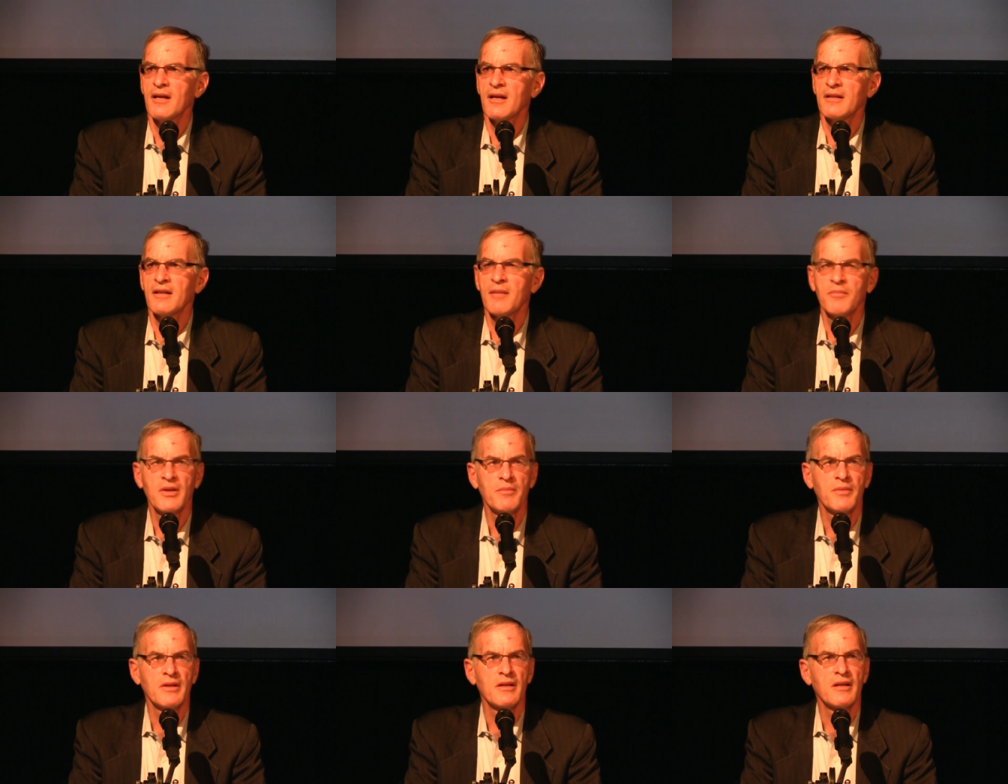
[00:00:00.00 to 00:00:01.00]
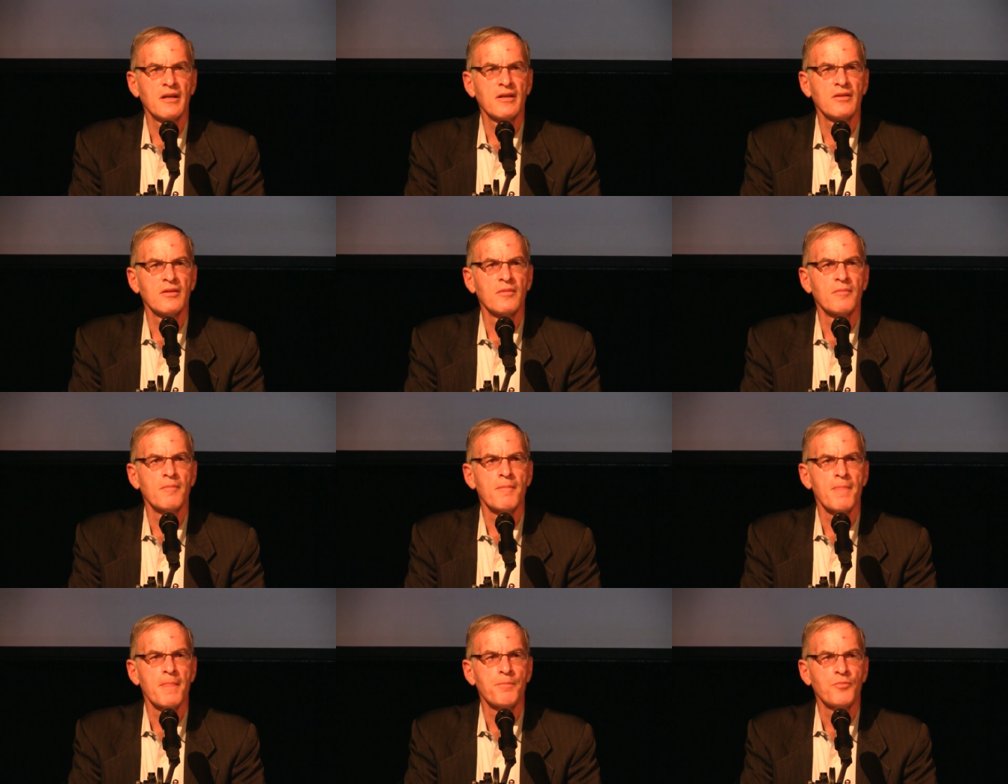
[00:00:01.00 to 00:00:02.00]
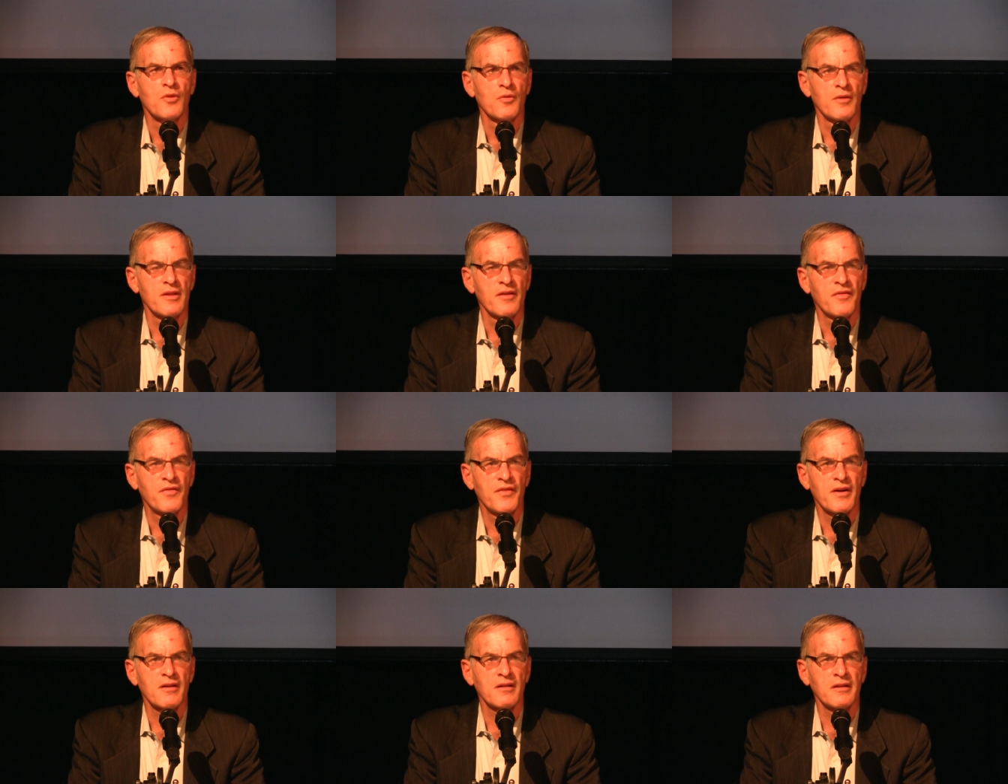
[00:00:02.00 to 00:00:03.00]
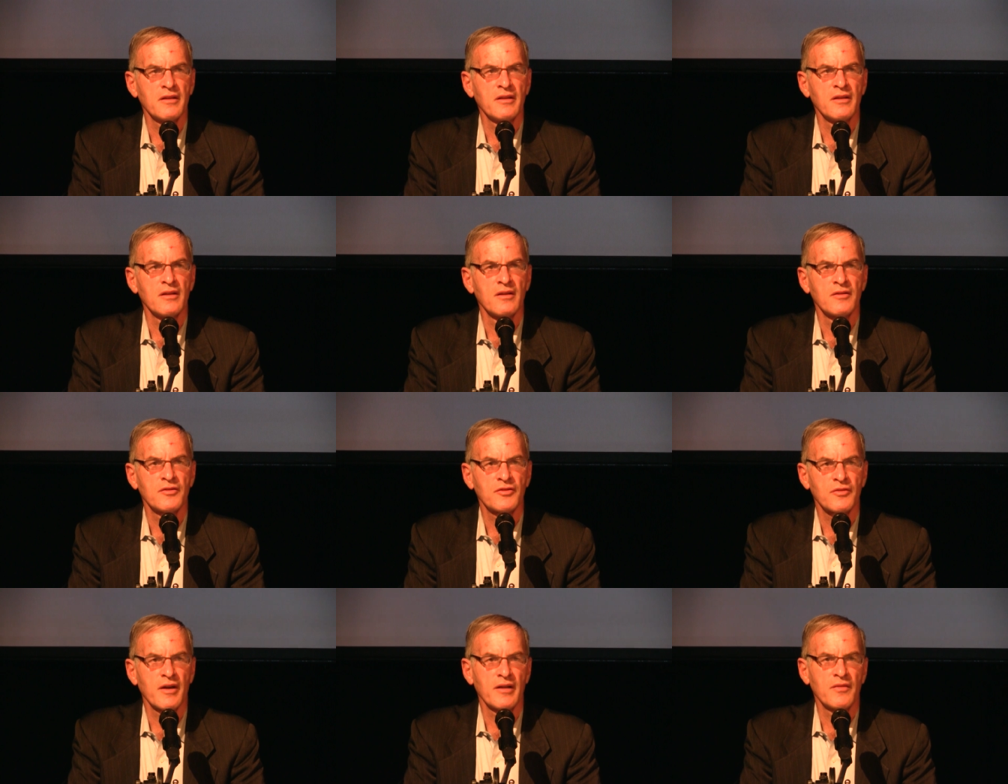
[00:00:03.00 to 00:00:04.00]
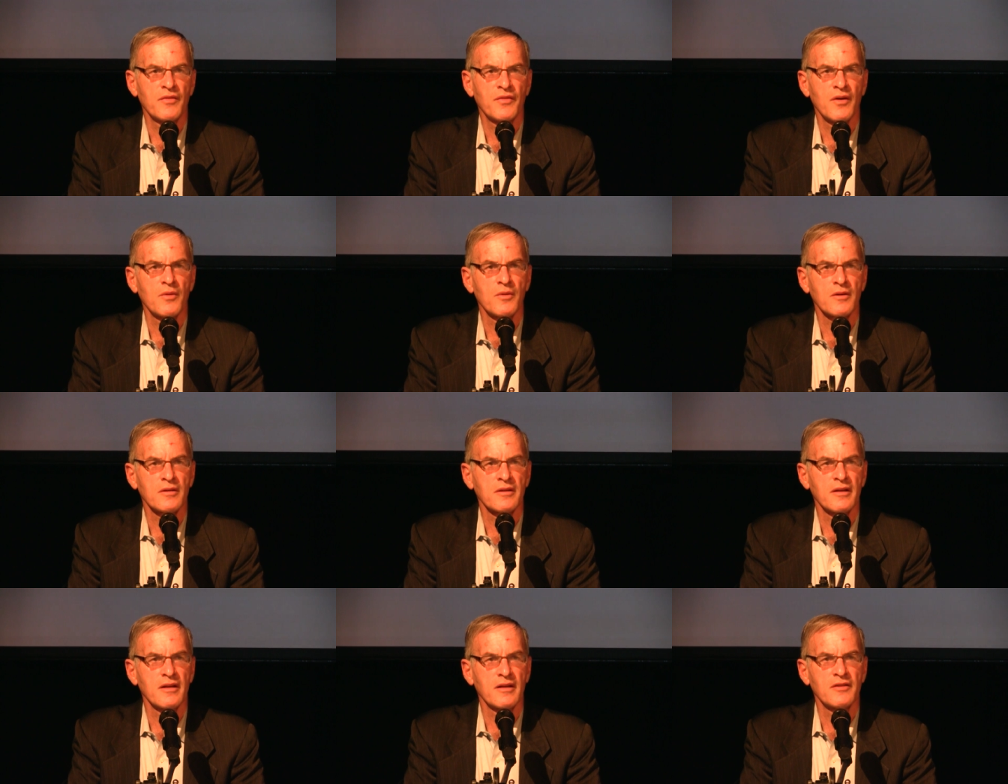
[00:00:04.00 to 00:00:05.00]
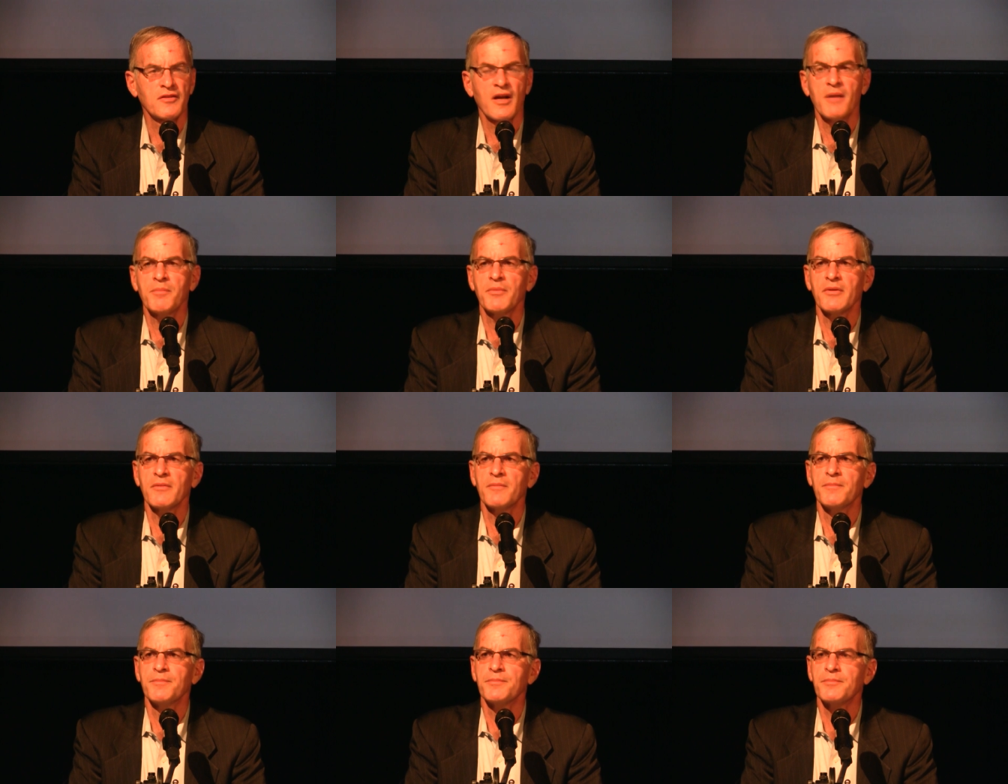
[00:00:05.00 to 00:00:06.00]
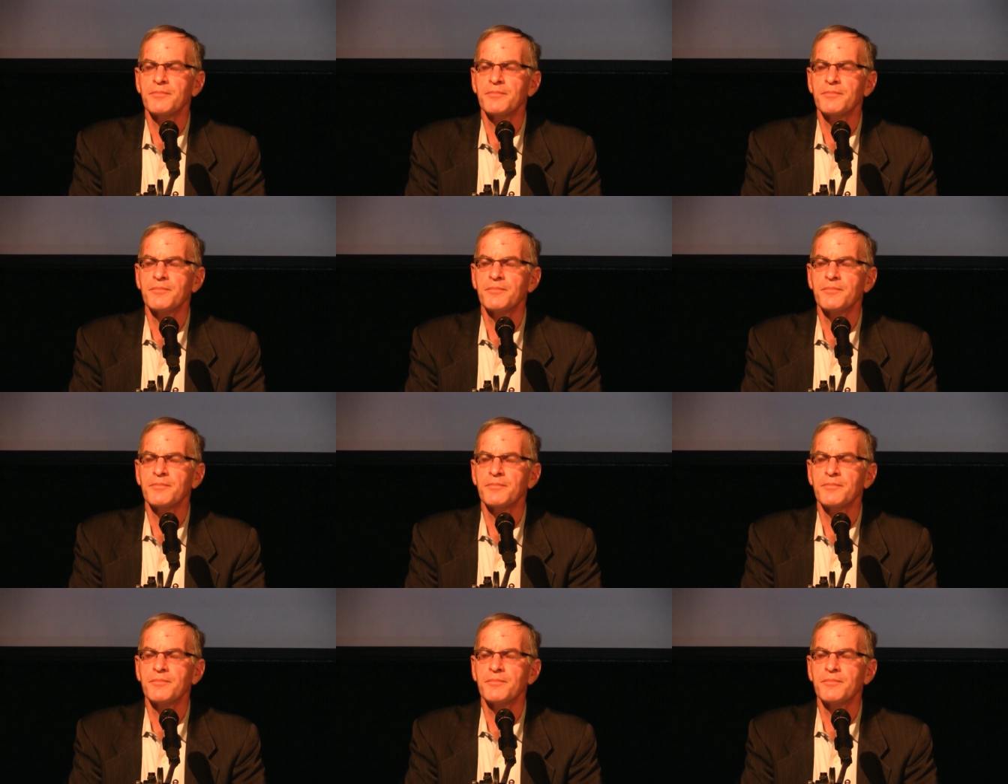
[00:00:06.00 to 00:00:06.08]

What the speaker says: And let me begin with a fairly straightforward example.